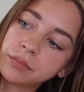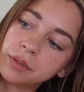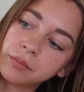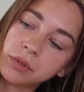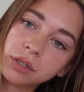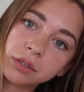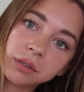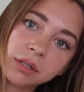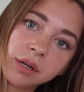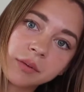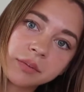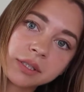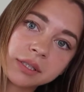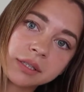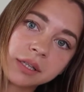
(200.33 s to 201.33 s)
the
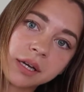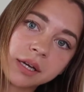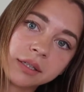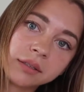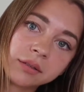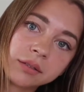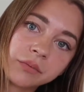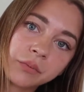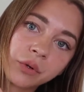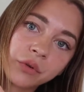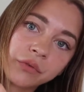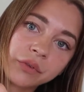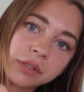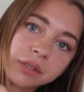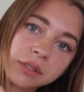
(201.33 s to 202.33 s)
monogram is lined
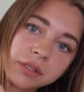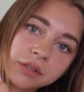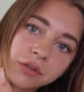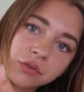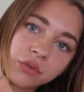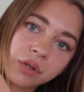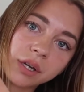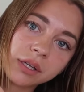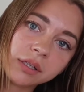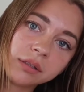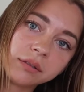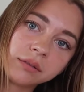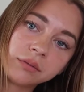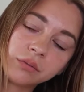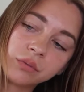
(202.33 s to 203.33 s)
perfectly straight,
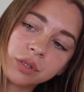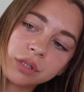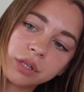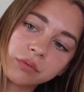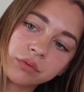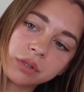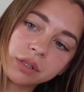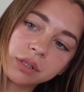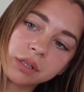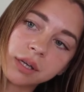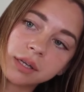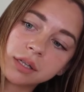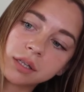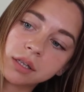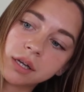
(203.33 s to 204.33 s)
which I really
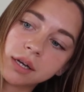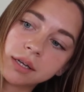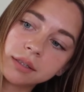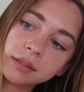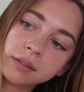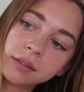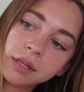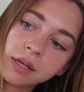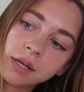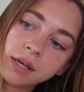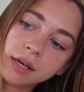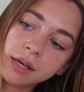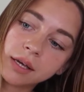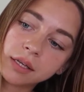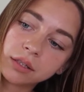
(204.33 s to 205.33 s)
like a lot.
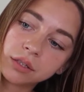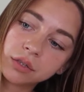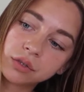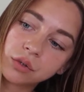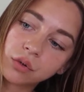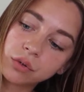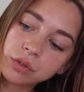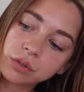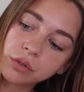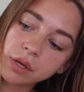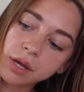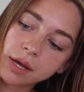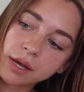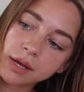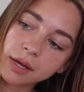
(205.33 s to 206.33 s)
And it also
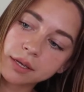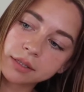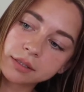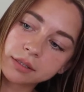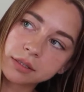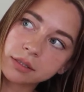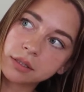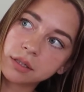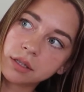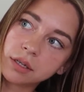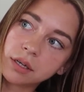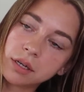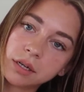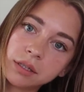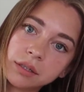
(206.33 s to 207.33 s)
has
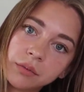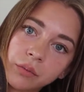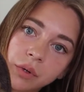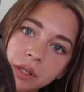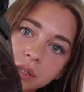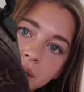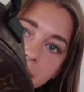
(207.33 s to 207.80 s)
the one